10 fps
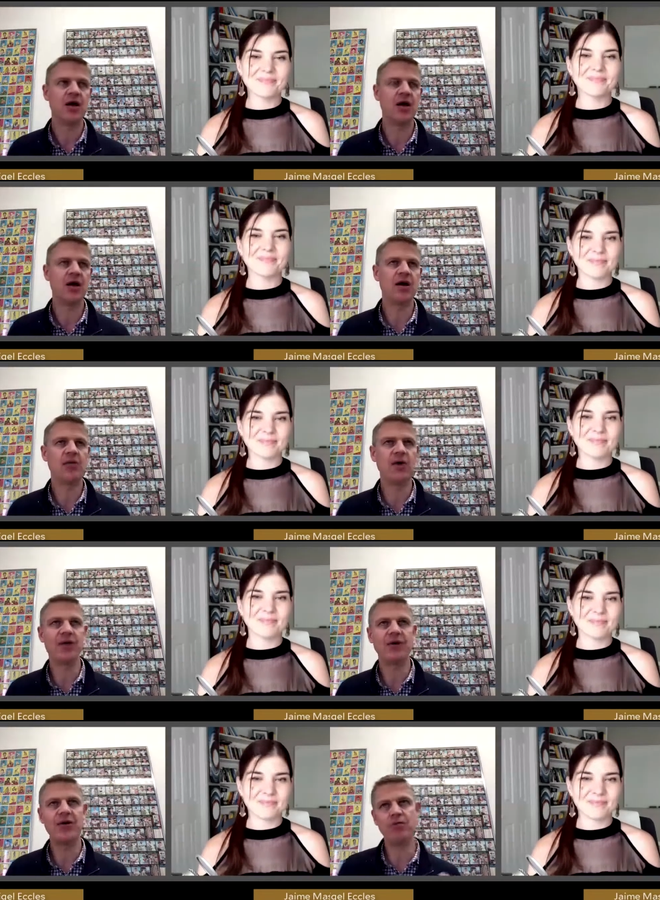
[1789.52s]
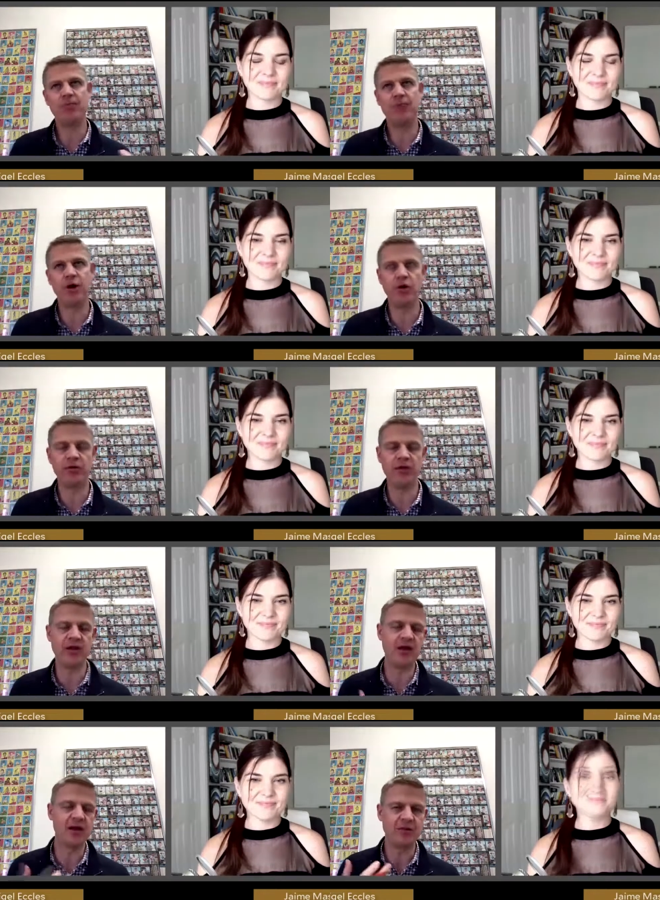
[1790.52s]
Speaker 1: uh, why don't we do both
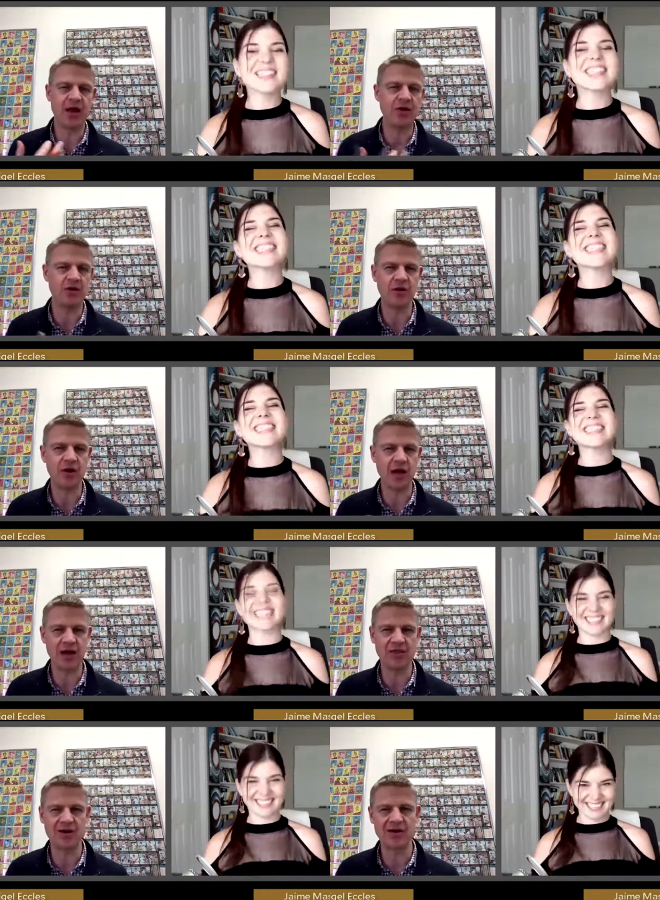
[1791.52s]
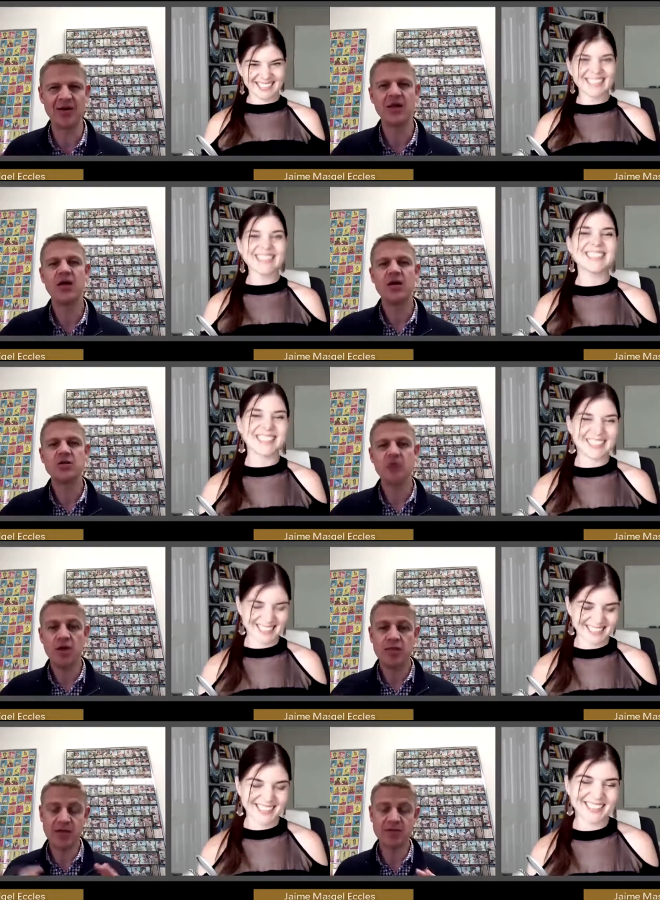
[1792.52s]
and you end up kind of doing neither so
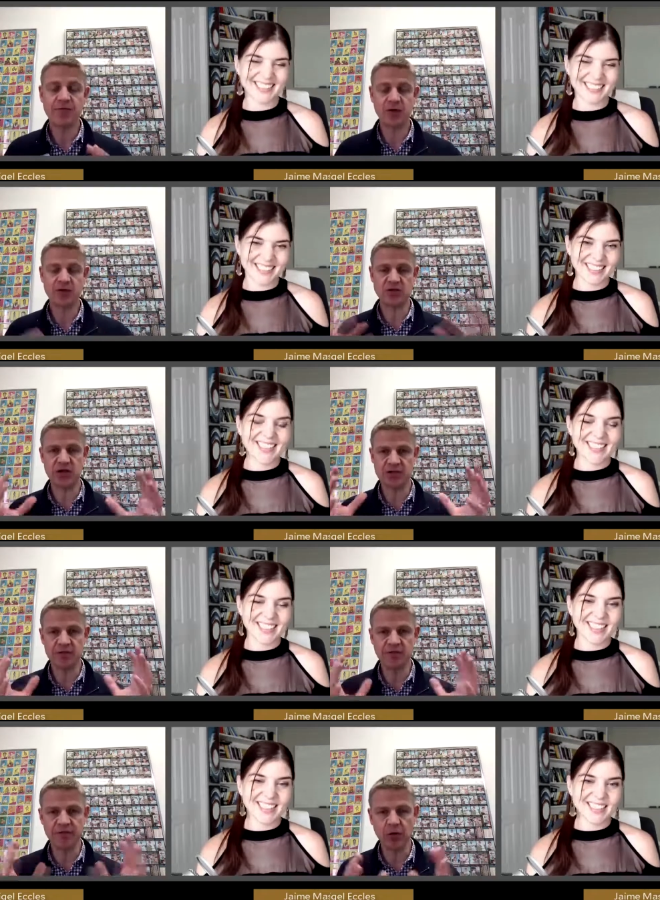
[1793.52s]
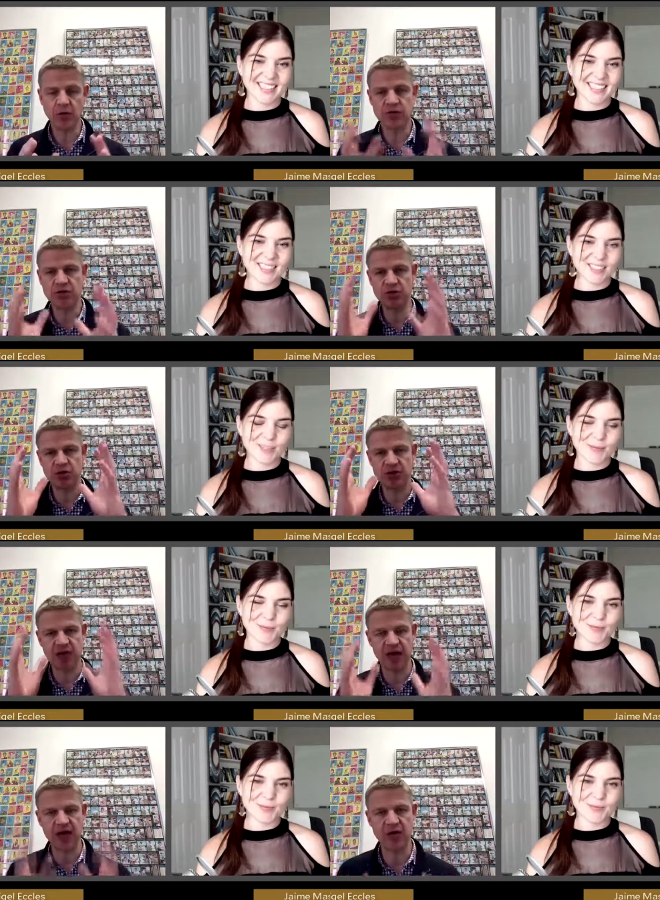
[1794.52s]
that's the first thing is it forces you to
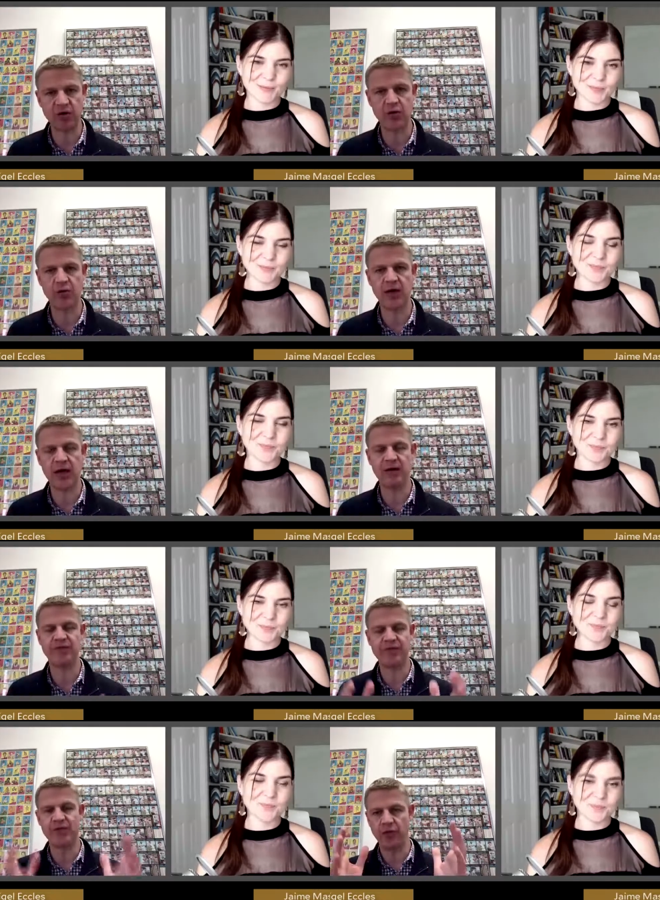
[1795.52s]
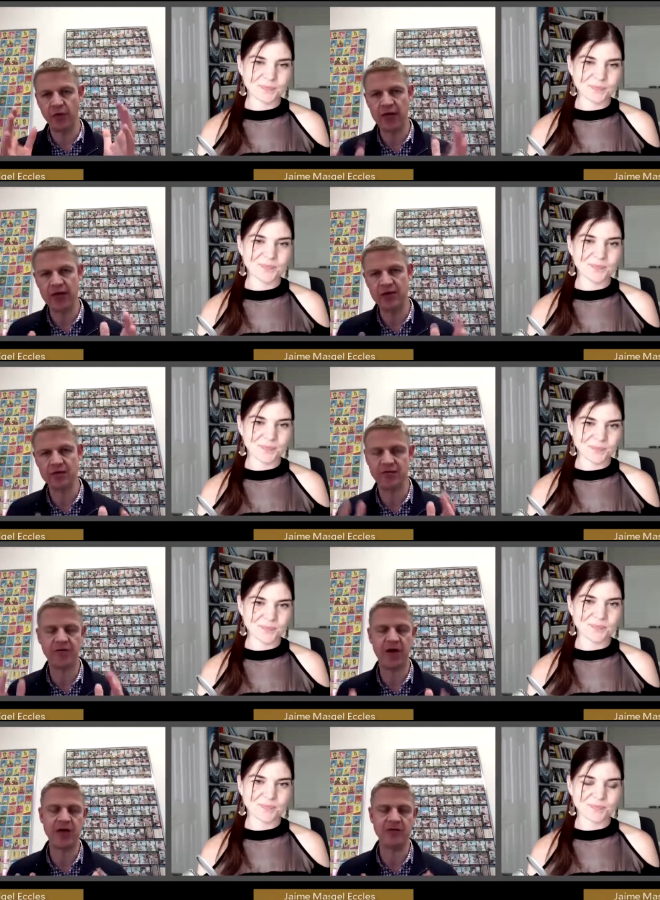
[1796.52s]
say I can only have three to
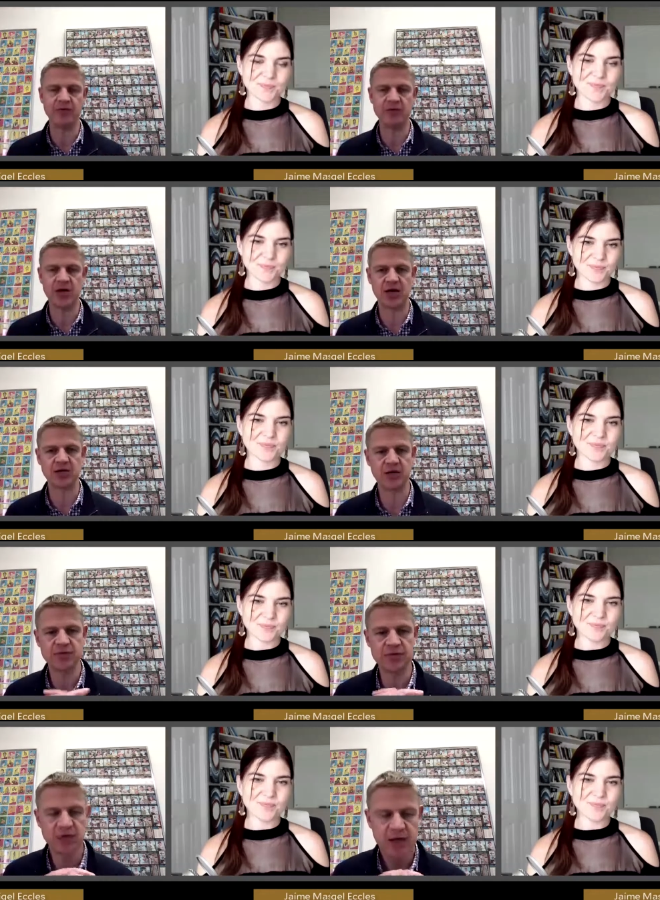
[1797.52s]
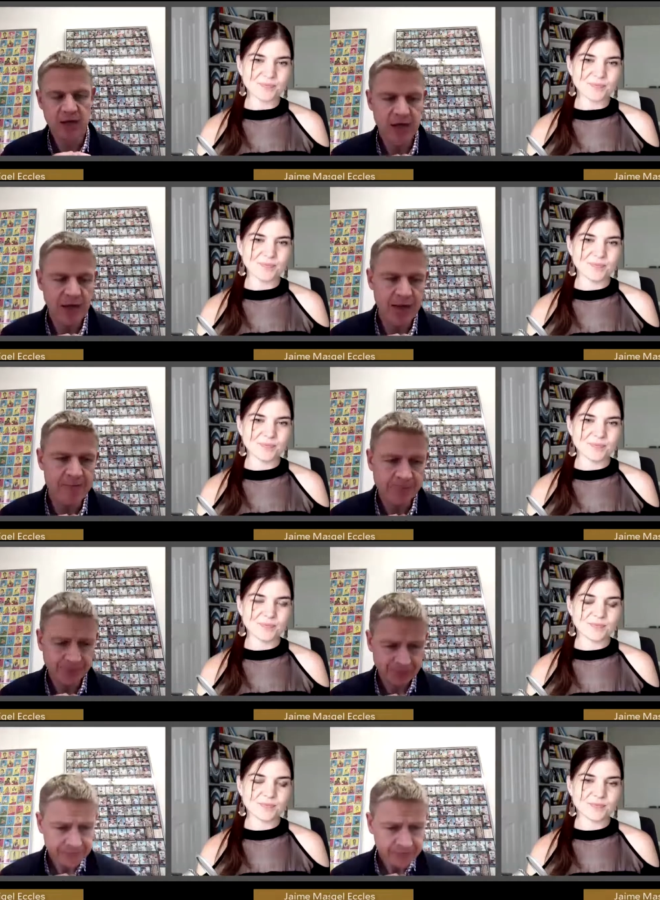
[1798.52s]
five objectives.
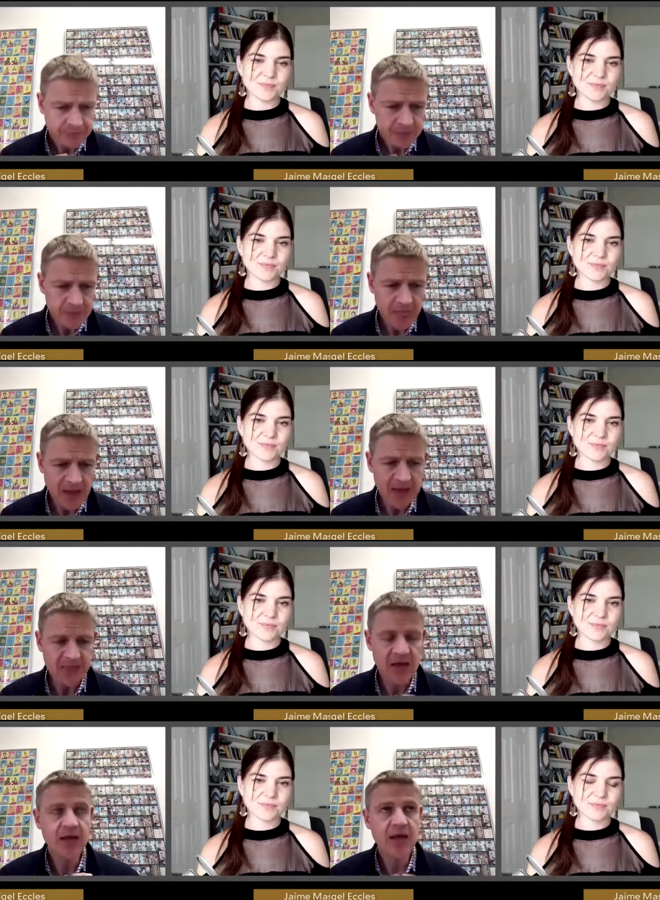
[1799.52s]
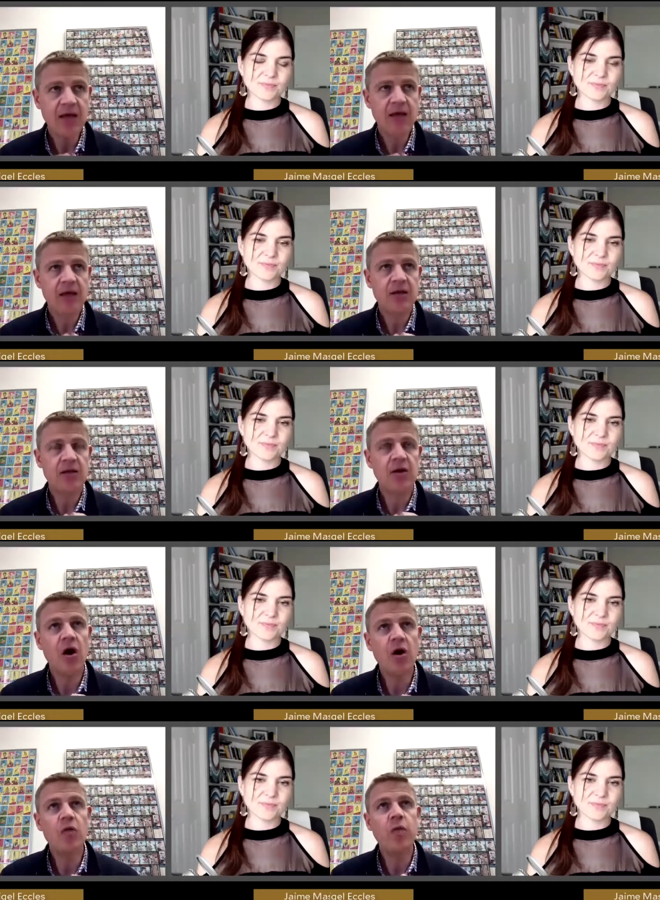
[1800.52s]
Um, I think
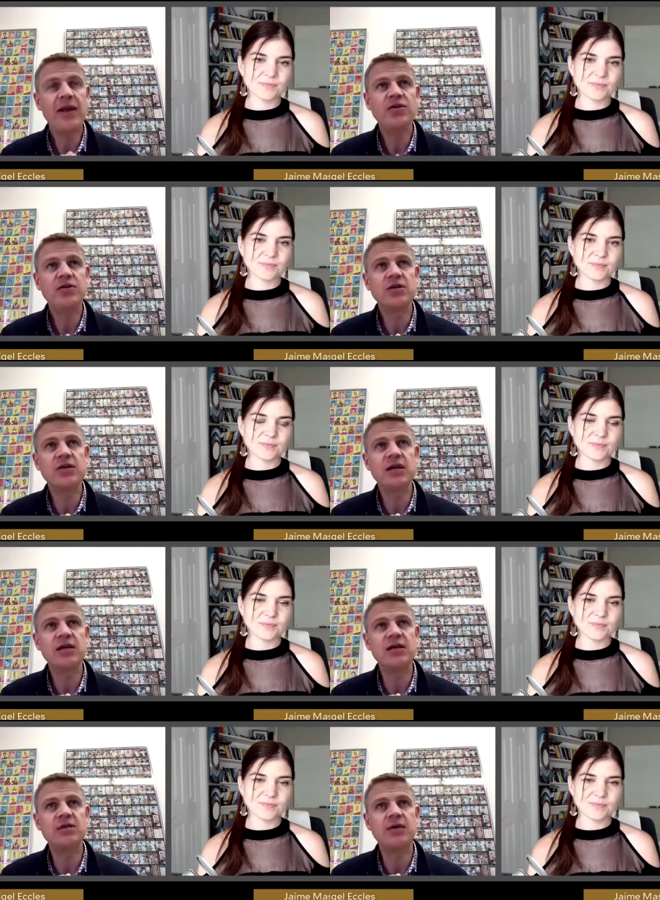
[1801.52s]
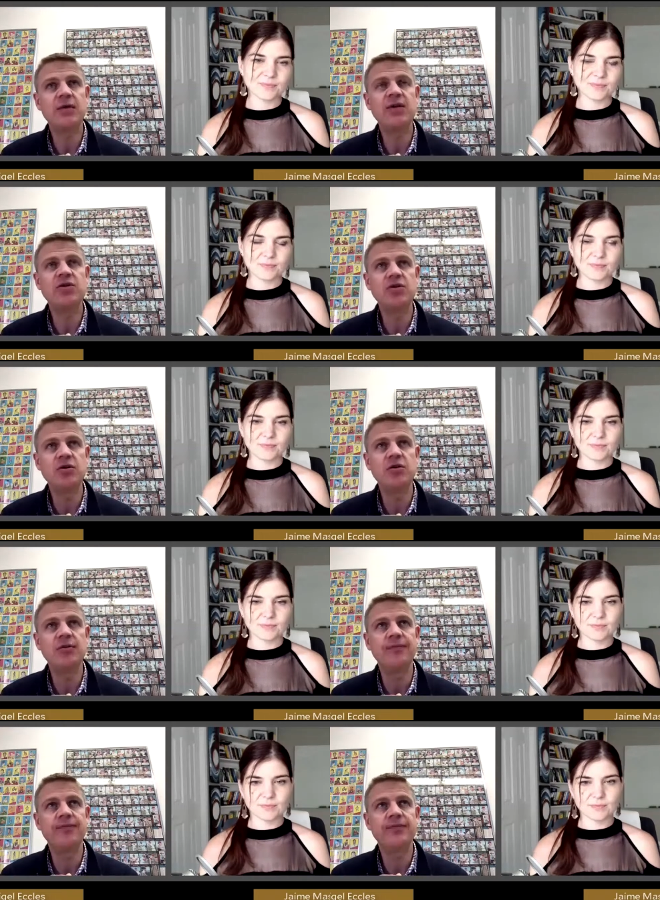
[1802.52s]
how we do it is we
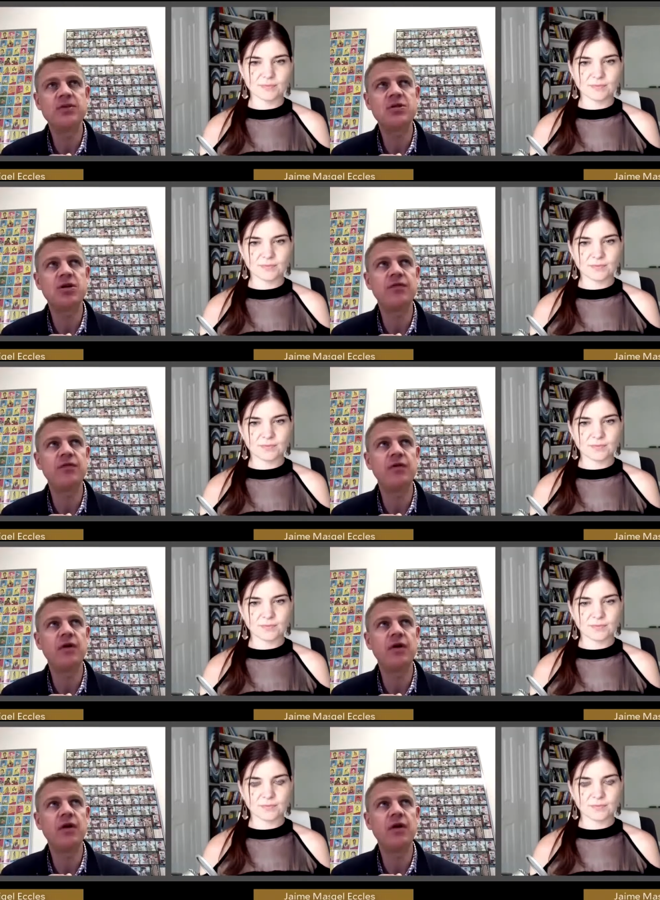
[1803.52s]
do sort of